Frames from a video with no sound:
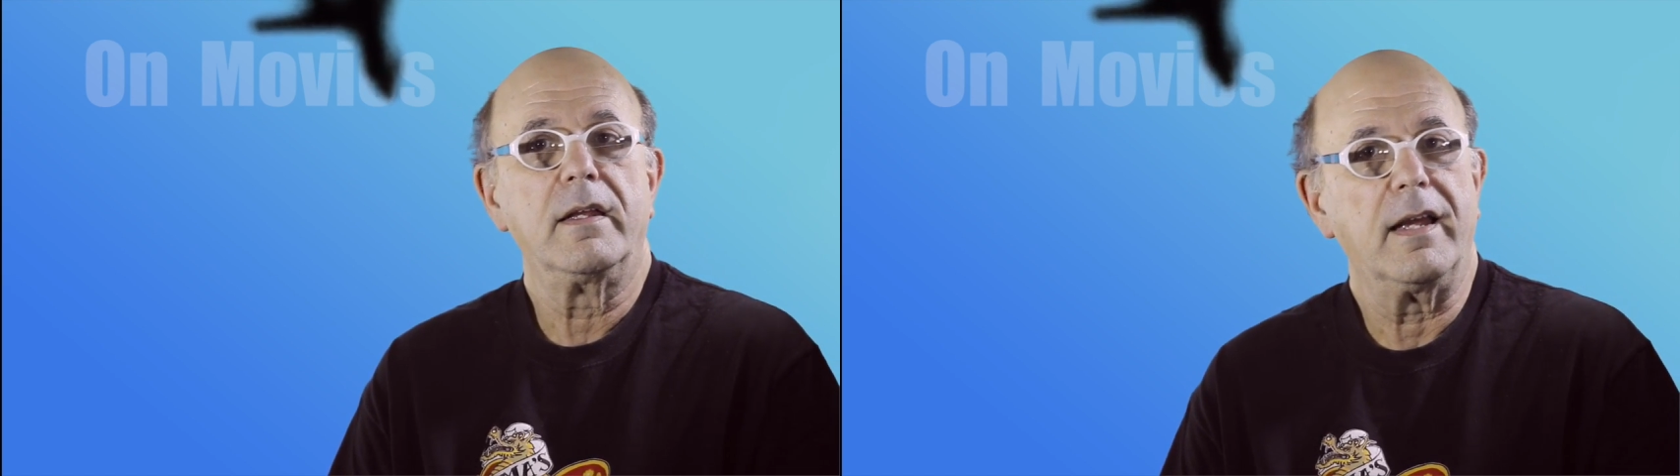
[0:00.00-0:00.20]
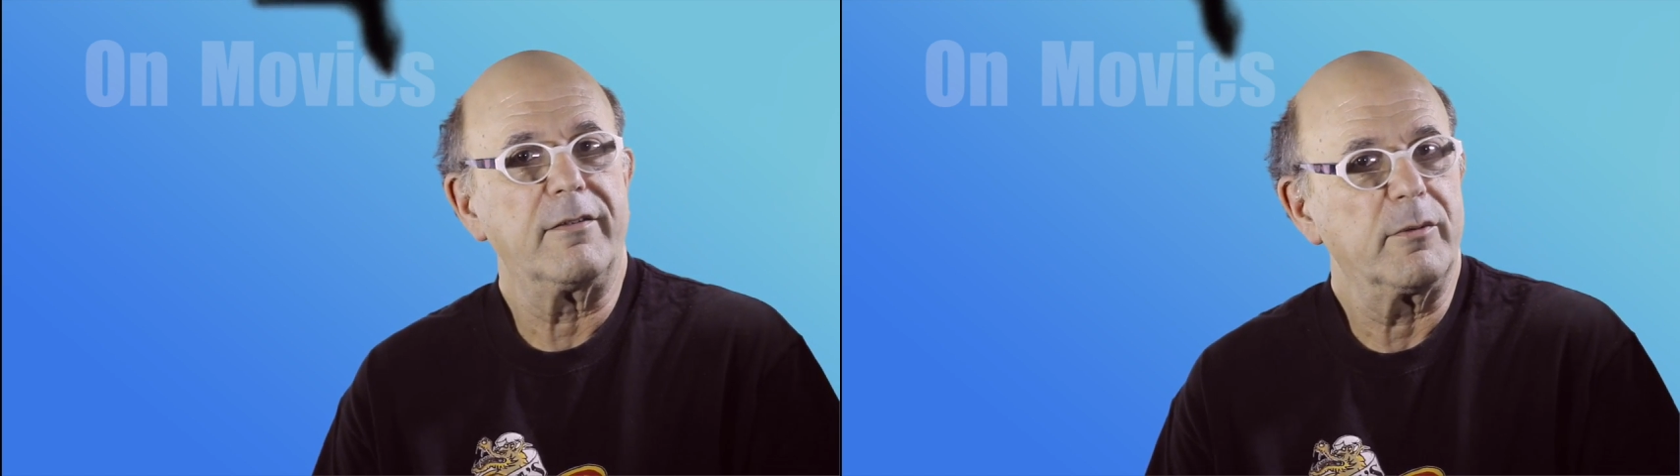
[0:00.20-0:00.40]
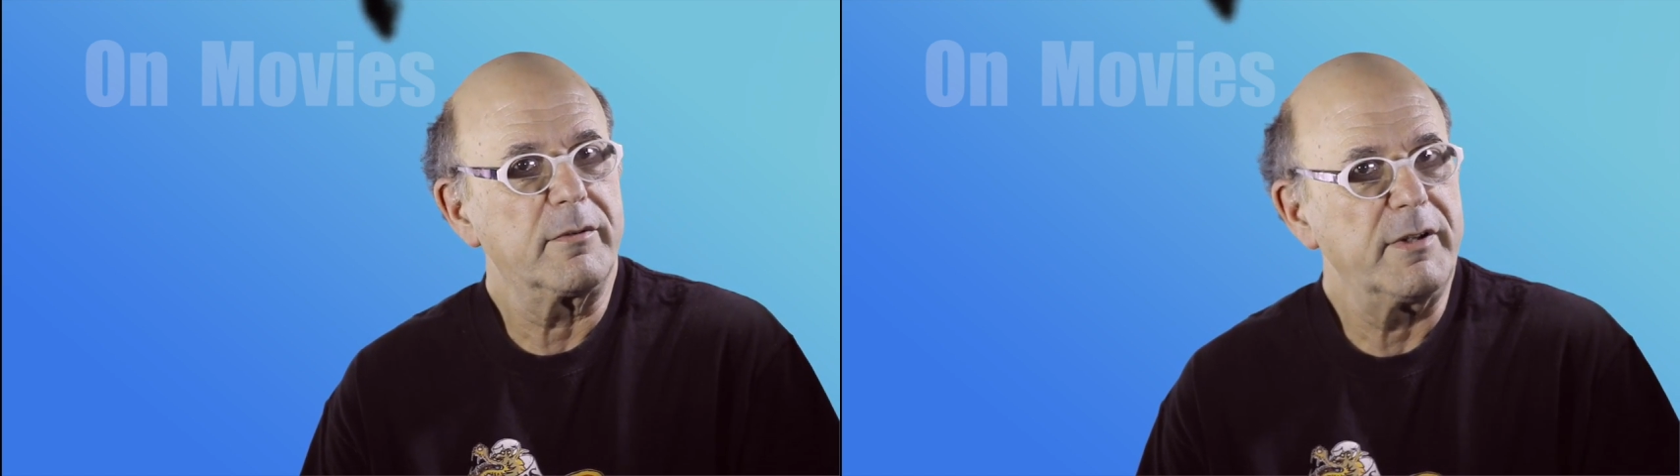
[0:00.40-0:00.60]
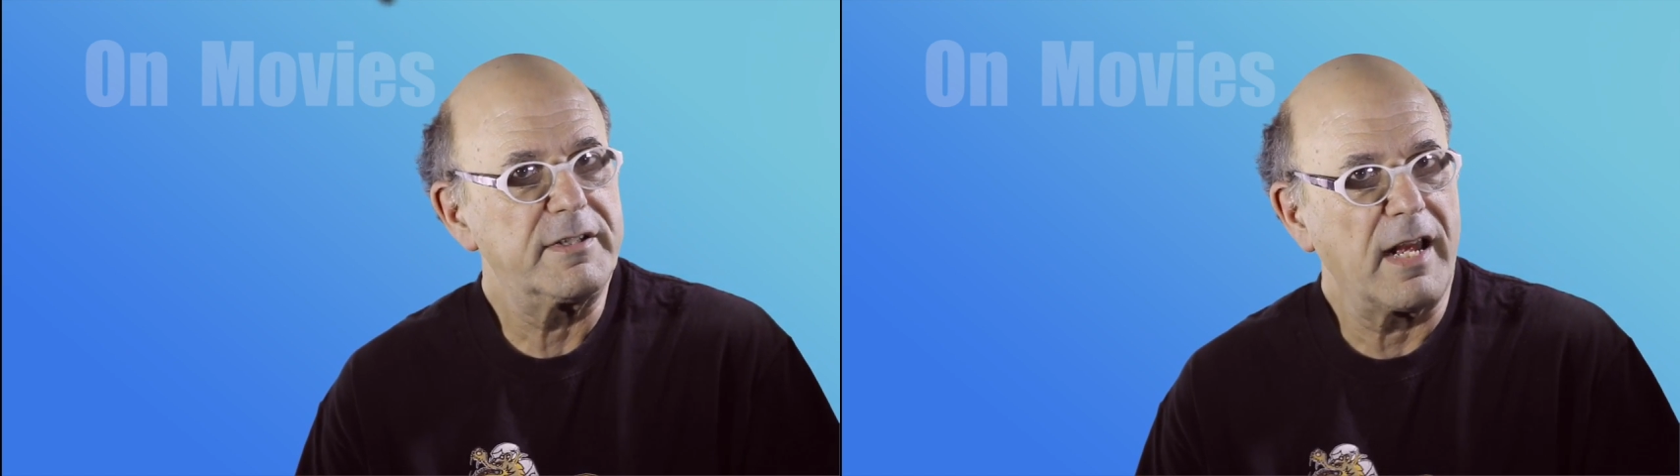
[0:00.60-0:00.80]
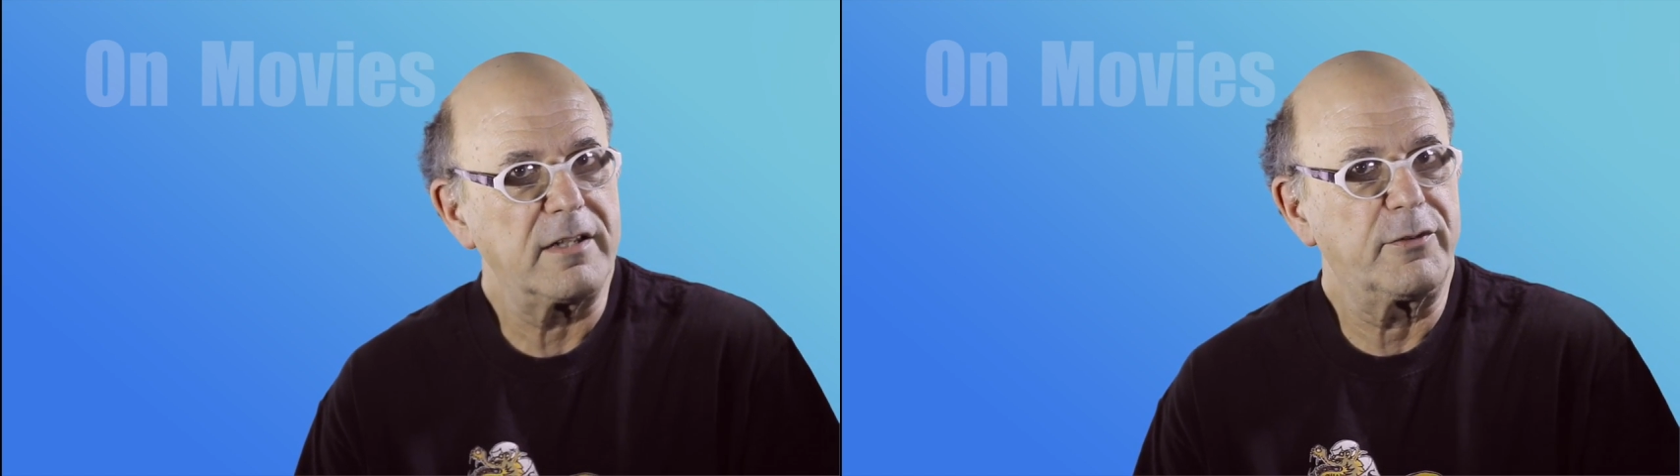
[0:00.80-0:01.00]
Everyone
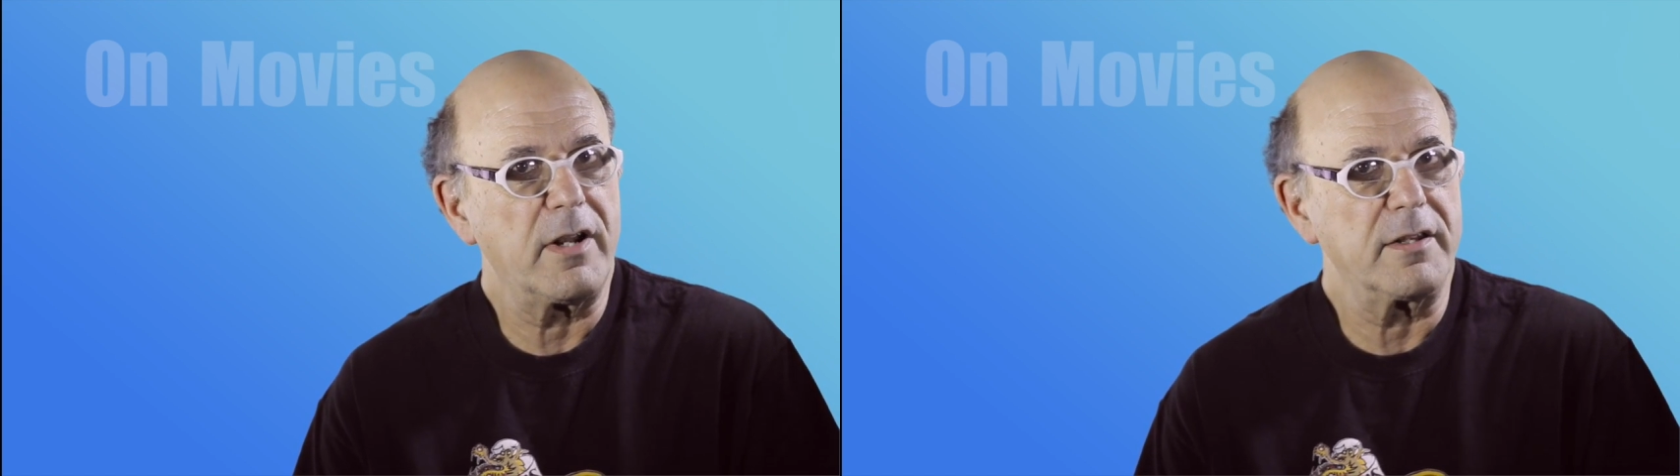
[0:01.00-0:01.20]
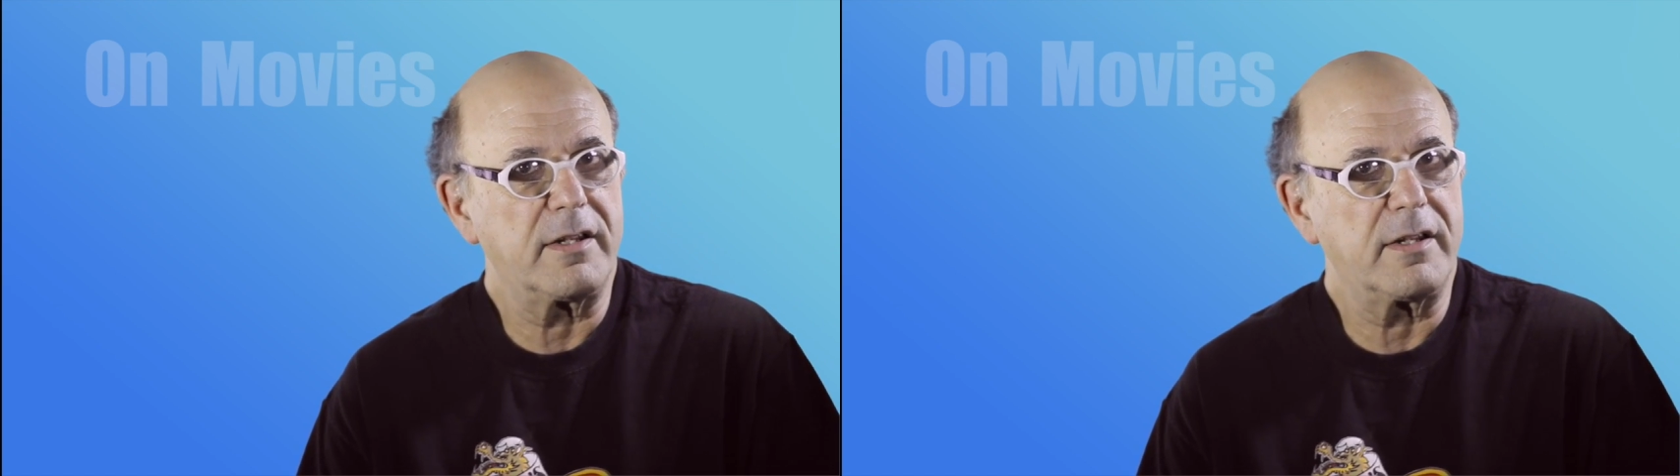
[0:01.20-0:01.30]
resets for another